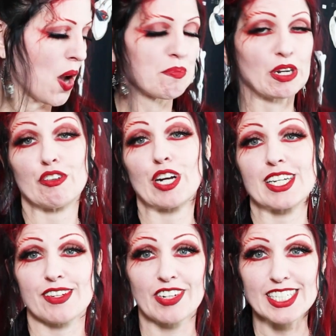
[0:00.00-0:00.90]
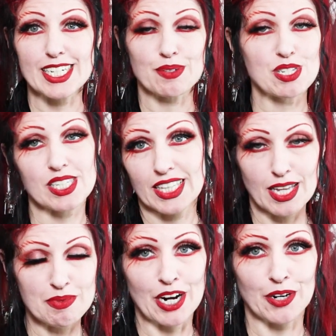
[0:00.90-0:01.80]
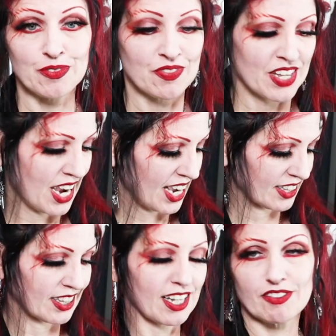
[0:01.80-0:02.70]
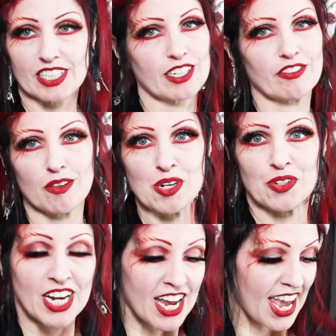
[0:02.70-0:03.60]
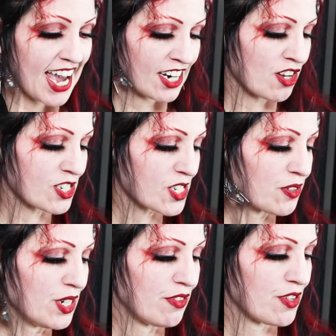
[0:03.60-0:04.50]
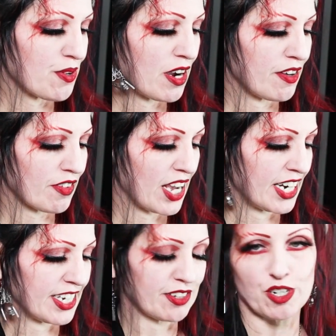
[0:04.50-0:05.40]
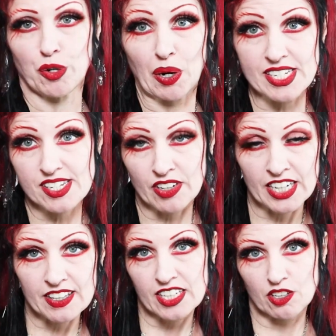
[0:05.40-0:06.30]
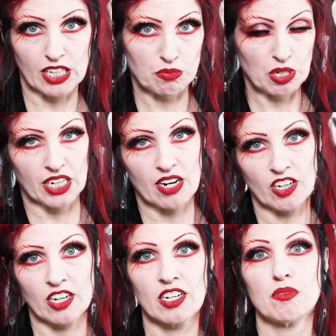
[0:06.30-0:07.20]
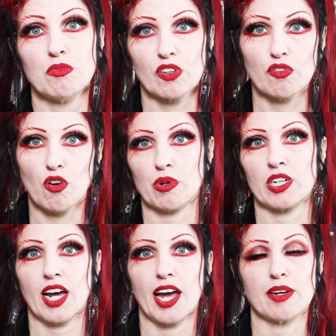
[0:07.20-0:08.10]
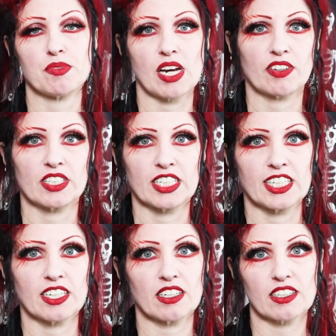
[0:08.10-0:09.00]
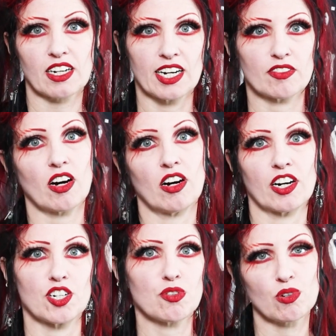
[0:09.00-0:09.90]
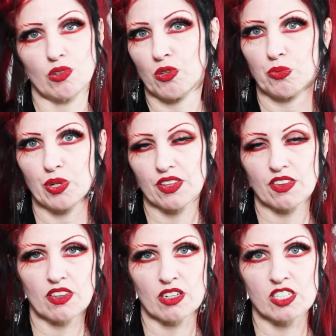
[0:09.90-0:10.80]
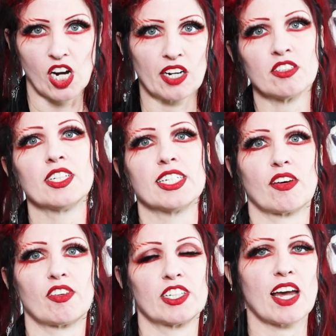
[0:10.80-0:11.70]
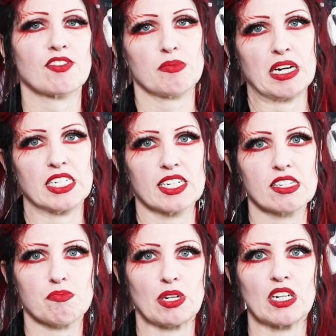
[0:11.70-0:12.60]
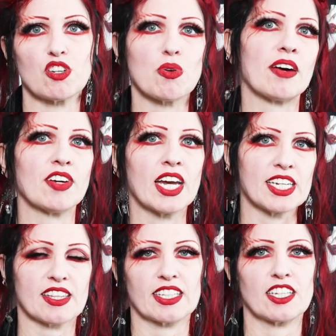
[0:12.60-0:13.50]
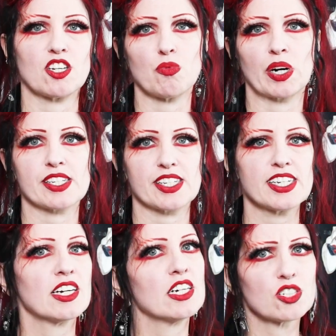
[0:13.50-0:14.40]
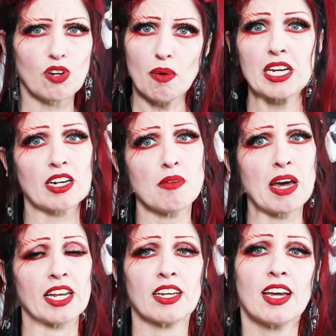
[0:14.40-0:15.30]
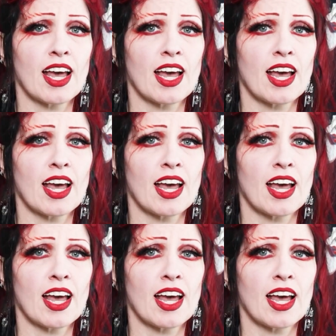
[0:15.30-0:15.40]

But if you guys have any tips, let me know. I'd love to hear from you. And also, if you have any requests of anything you'd like me to cover moving forward, I'm definitely kind of on a new roll with the channel and definitely have some ideas. But if you have anything that you want to see, drop me a comment.